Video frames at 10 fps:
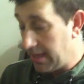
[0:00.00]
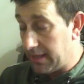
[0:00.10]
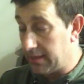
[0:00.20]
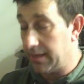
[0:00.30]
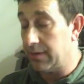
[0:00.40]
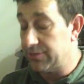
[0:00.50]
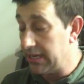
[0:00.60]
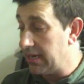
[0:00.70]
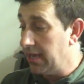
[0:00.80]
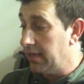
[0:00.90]
like I was
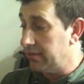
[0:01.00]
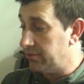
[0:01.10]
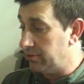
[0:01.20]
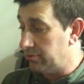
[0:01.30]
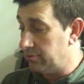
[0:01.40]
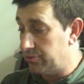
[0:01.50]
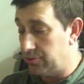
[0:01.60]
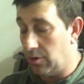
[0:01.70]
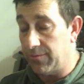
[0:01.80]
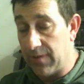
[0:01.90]
saying,
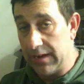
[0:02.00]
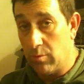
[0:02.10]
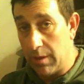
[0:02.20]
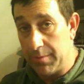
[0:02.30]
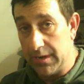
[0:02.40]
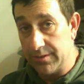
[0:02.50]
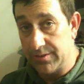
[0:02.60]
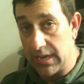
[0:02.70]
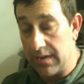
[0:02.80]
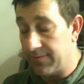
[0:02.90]
don't find a weapon in a
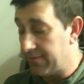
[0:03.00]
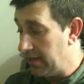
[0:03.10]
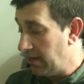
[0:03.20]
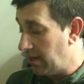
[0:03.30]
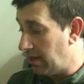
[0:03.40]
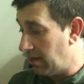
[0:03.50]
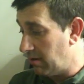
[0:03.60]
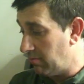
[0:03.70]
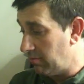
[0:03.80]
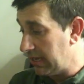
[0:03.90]
safe,
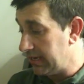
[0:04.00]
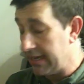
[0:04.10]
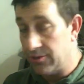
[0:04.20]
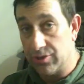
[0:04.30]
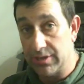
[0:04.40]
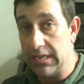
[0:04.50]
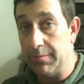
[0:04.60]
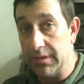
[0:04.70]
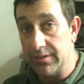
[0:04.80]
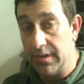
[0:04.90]
and just
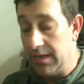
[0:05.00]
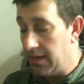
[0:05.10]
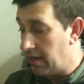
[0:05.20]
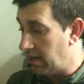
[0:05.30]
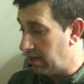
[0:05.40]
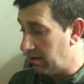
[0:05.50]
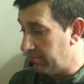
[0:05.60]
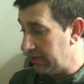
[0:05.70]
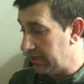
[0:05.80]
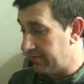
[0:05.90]
keep it.
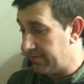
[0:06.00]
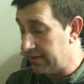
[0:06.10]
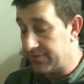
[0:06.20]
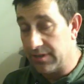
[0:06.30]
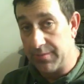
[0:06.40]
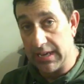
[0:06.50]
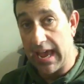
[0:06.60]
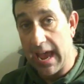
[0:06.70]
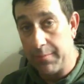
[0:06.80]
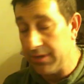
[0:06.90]
If something
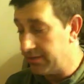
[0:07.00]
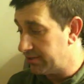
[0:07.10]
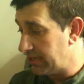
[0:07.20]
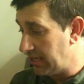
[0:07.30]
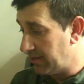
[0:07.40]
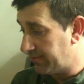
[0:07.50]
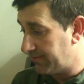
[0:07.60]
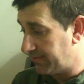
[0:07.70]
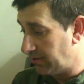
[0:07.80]
happens, if